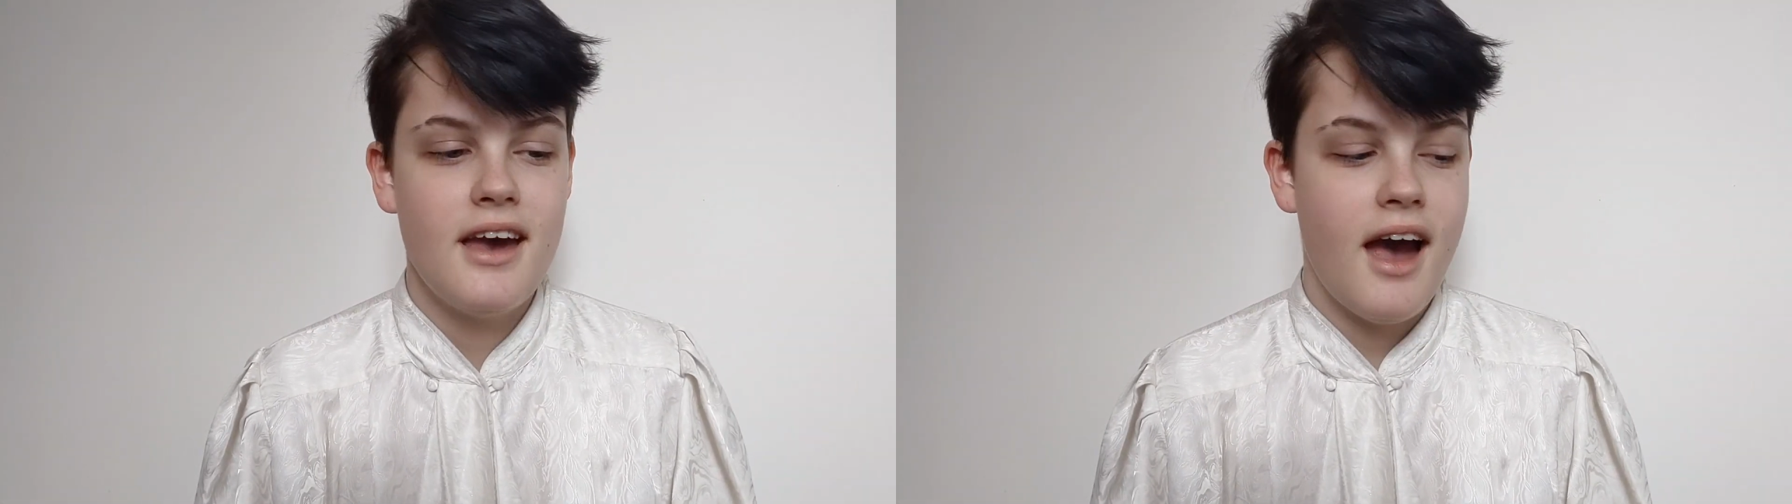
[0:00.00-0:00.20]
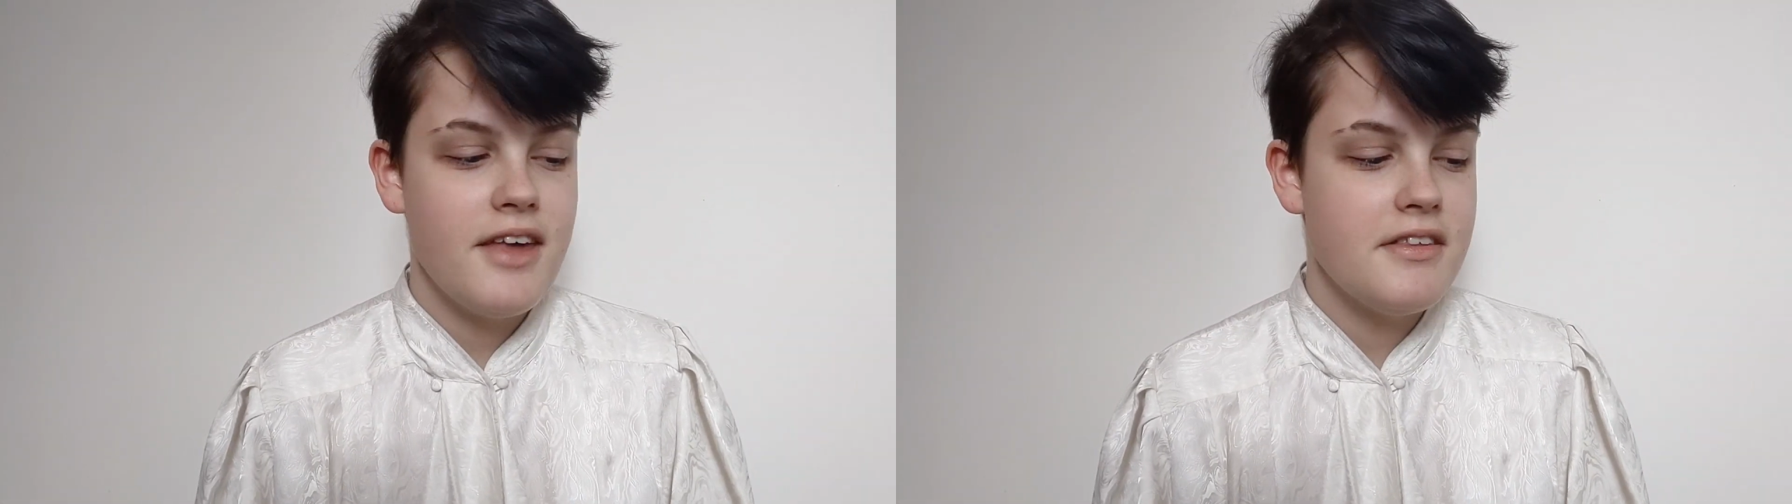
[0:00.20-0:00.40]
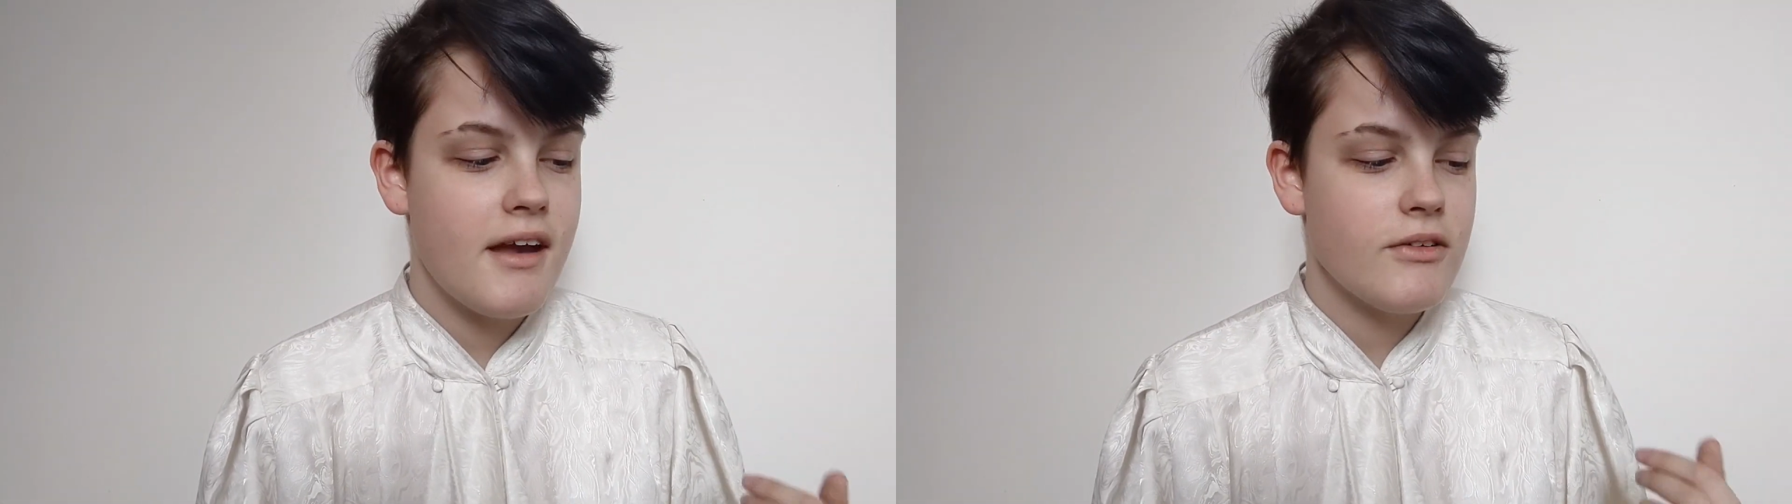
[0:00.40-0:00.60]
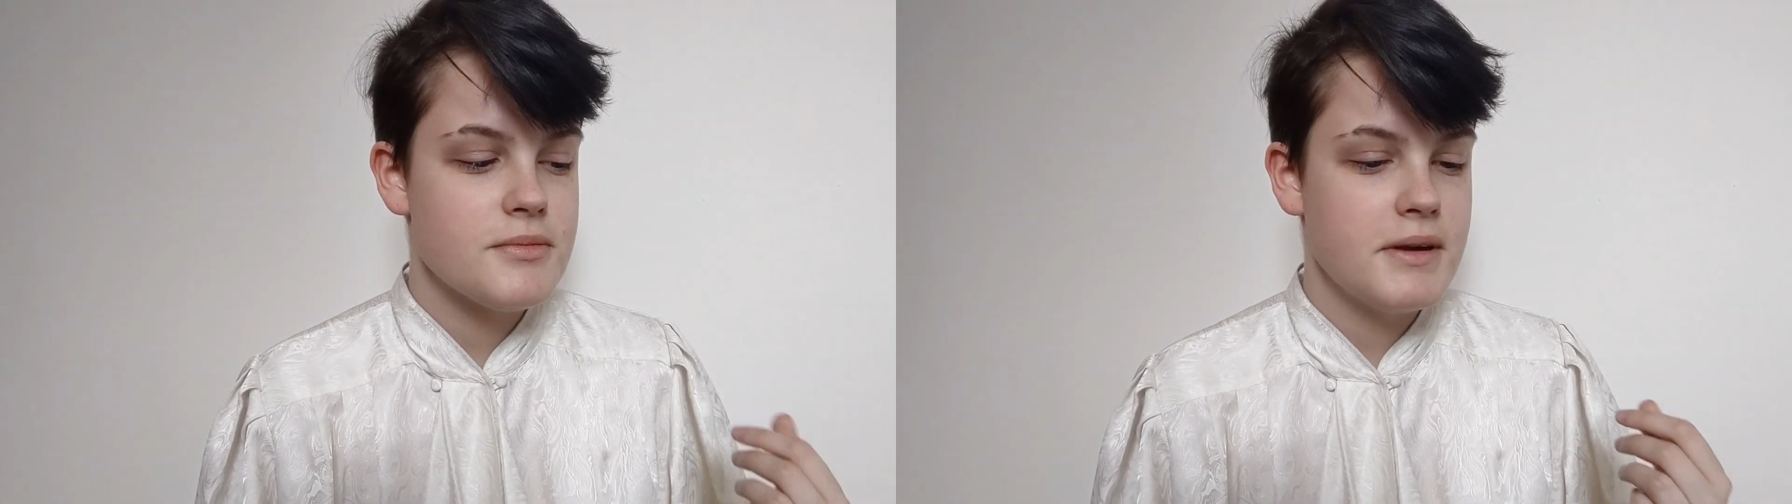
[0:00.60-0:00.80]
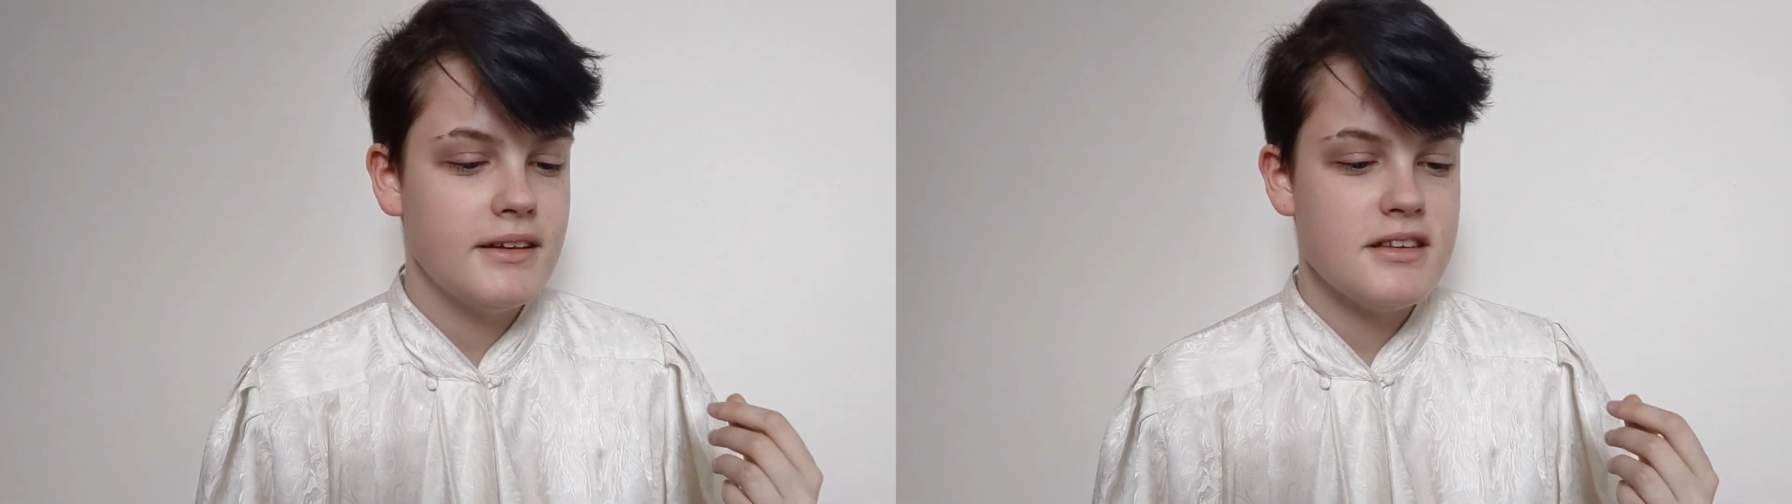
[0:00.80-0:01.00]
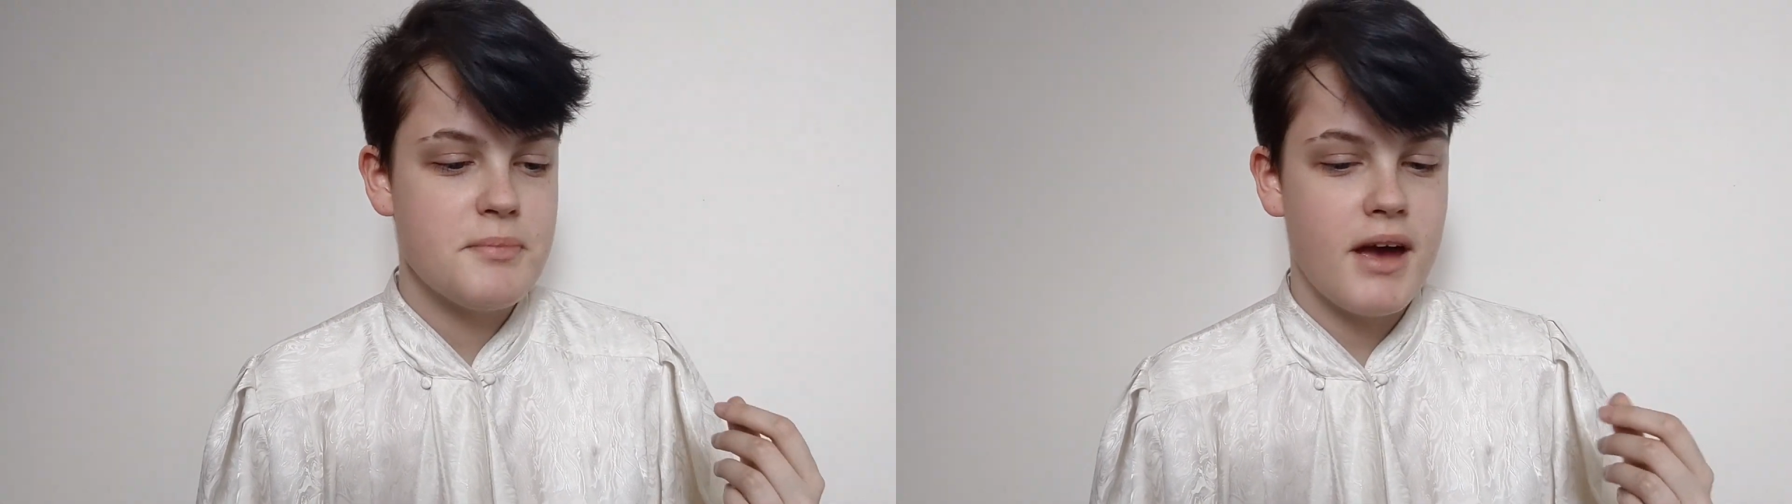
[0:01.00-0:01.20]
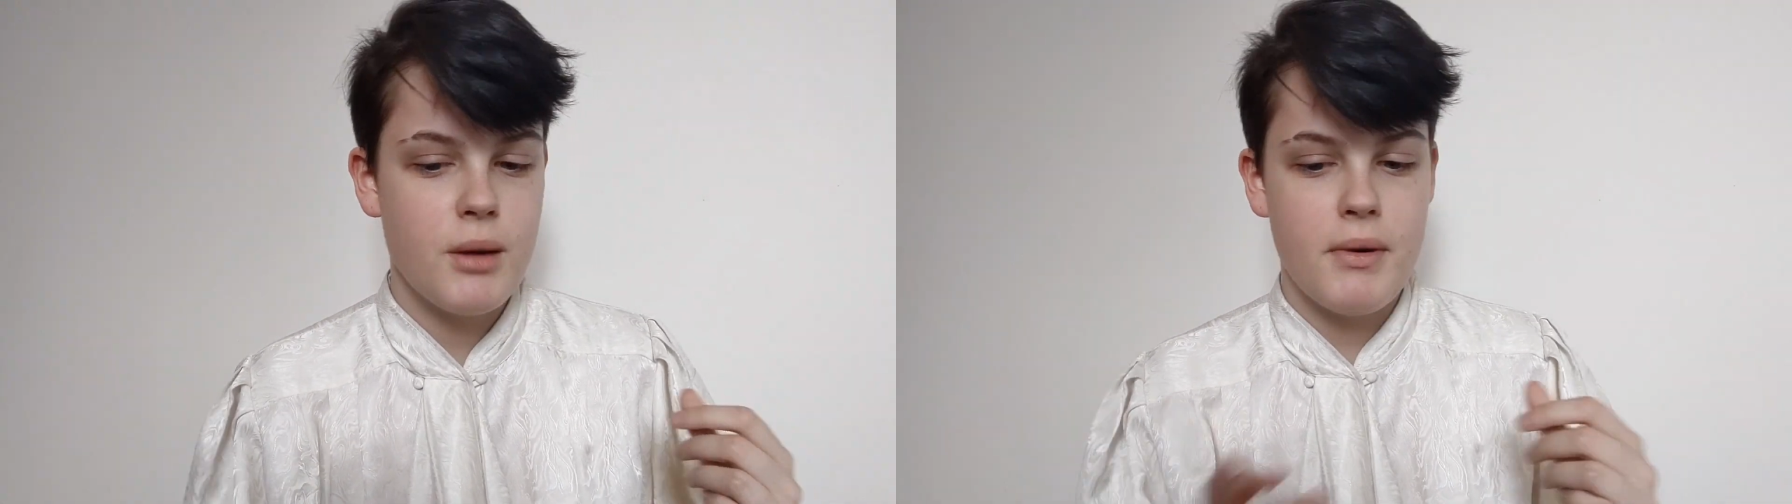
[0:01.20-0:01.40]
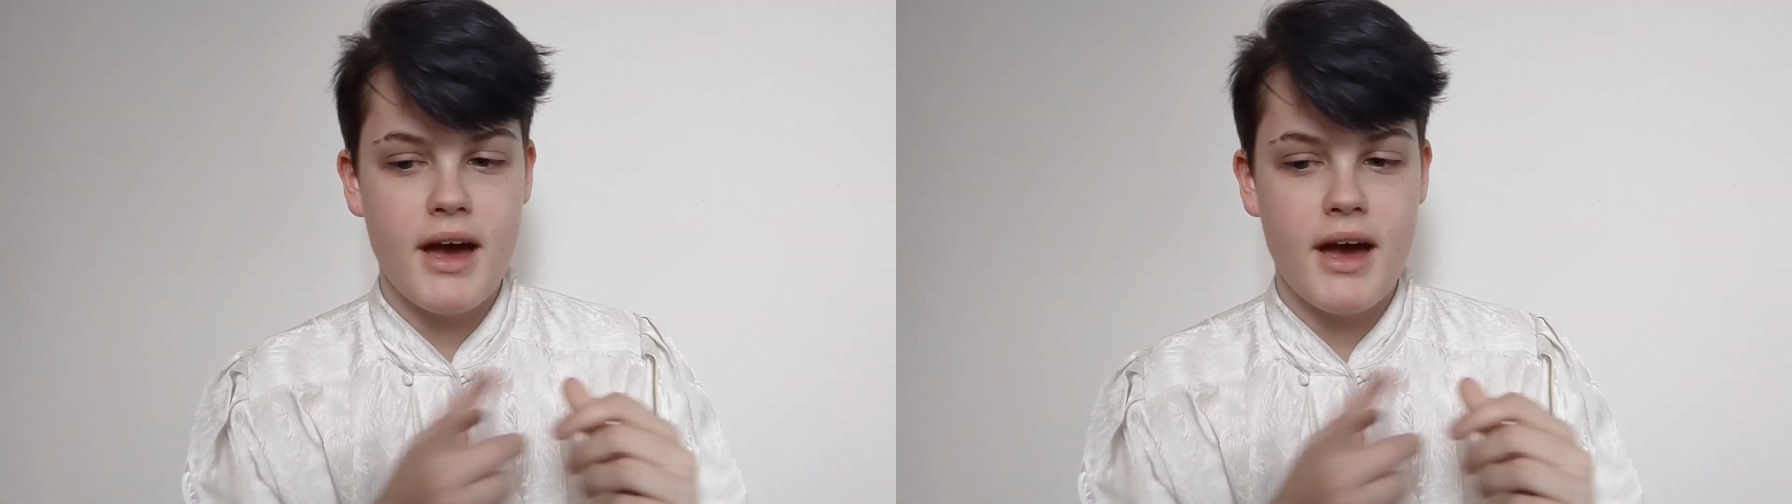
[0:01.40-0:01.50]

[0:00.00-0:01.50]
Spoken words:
I think I was mainly inspired